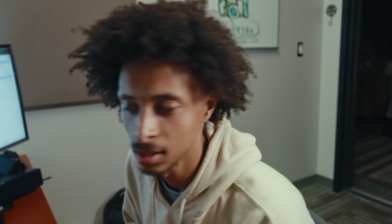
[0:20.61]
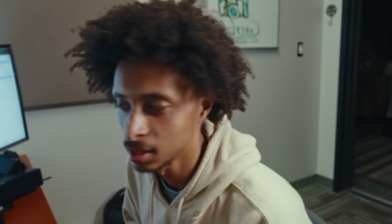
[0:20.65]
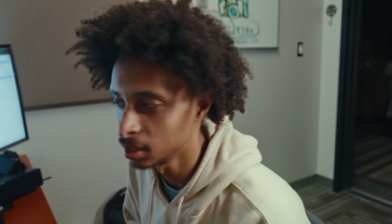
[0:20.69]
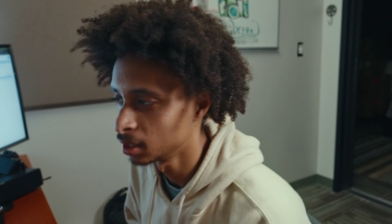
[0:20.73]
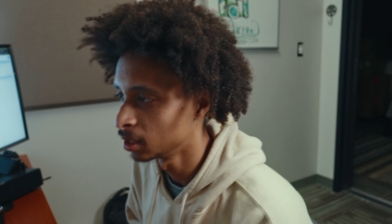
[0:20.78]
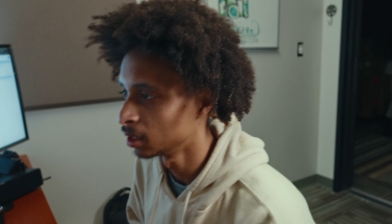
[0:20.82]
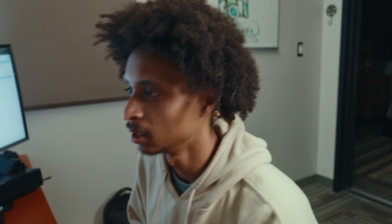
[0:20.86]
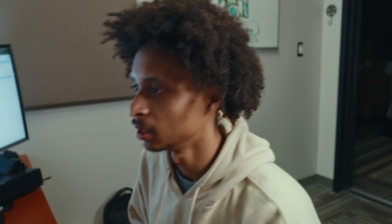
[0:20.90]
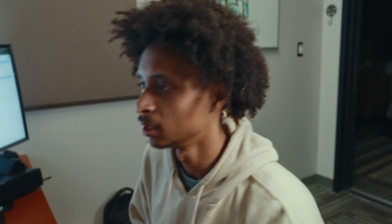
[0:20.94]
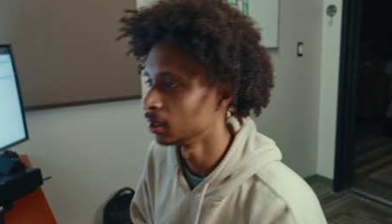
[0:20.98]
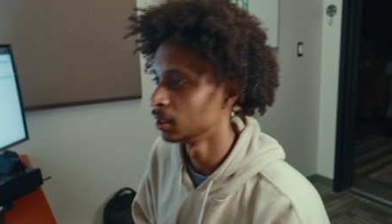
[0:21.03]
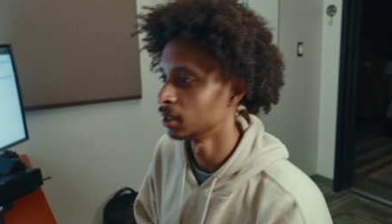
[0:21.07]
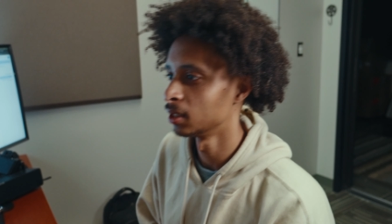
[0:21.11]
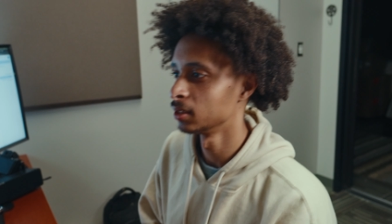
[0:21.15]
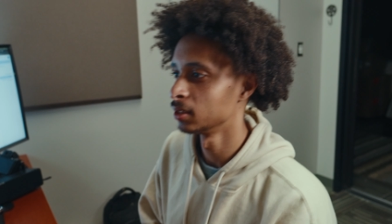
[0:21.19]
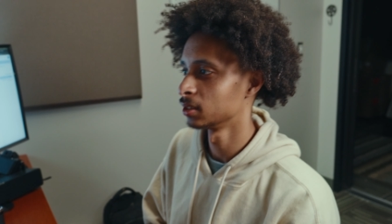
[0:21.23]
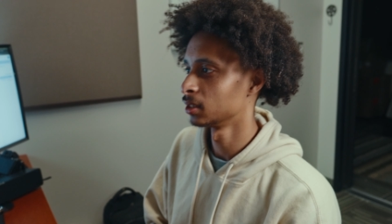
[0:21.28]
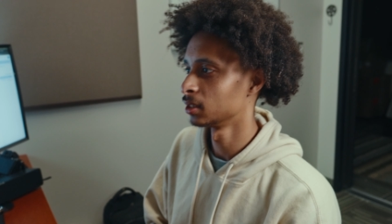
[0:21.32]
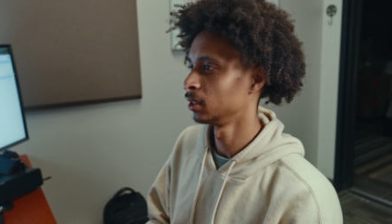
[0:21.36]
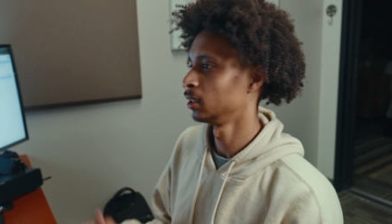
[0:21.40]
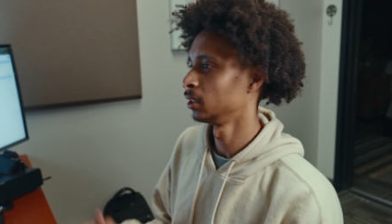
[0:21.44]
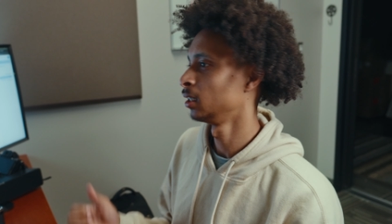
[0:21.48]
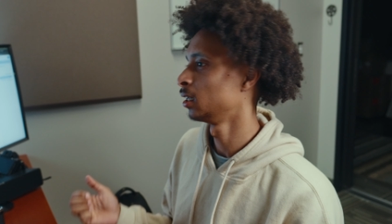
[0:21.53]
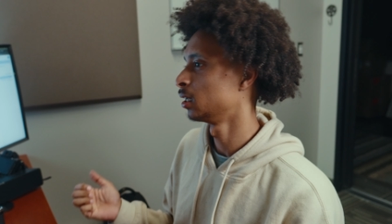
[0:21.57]
And I was
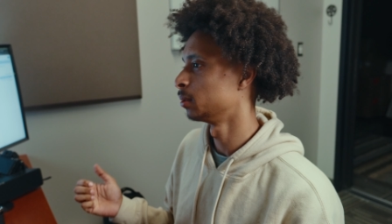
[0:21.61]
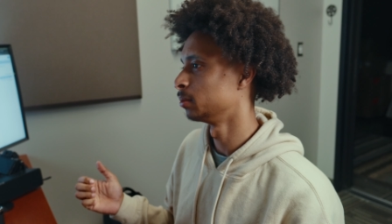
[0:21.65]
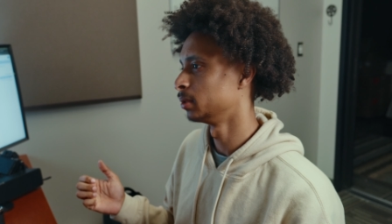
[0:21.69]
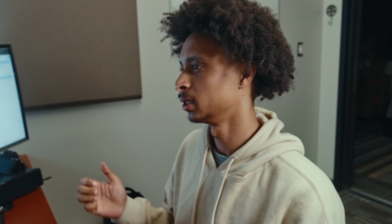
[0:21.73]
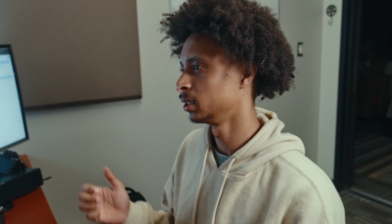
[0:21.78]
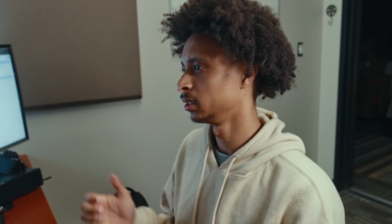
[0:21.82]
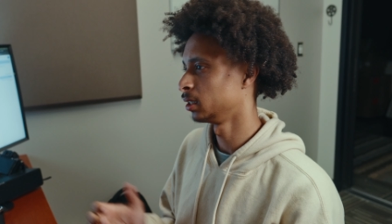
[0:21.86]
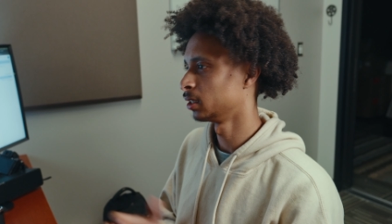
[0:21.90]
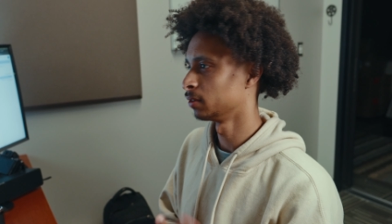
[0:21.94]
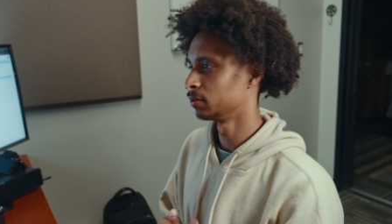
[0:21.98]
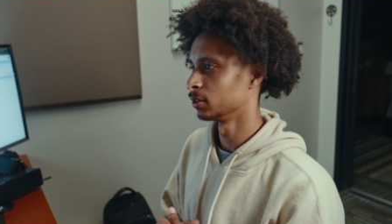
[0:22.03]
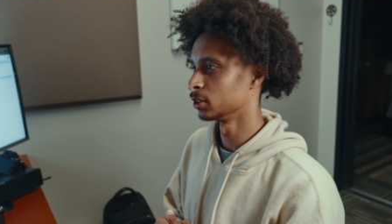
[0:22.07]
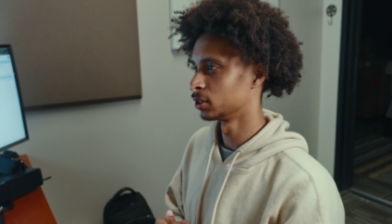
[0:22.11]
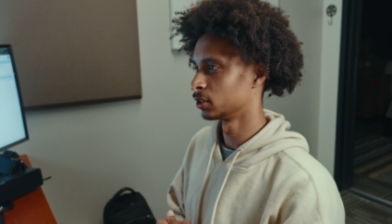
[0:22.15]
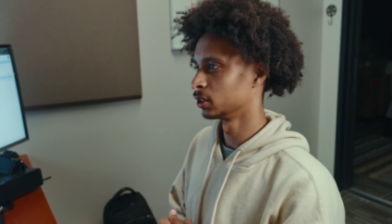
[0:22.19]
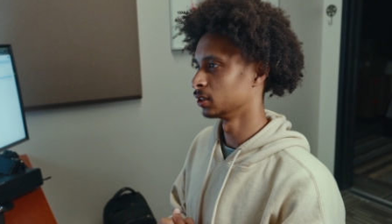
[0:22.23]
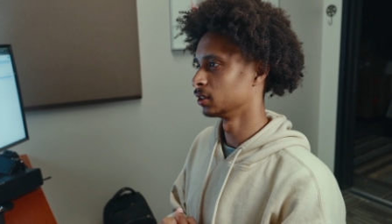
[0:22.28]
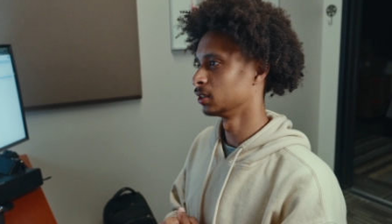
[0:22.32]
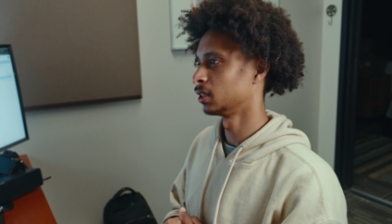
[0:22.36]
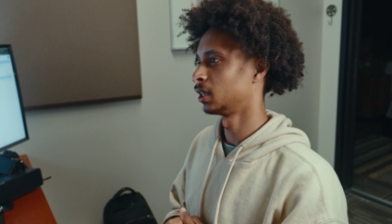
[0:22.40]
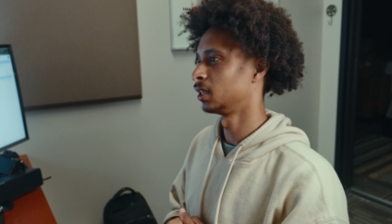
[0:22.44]
like, "Yeah, bet, yeah, for sure."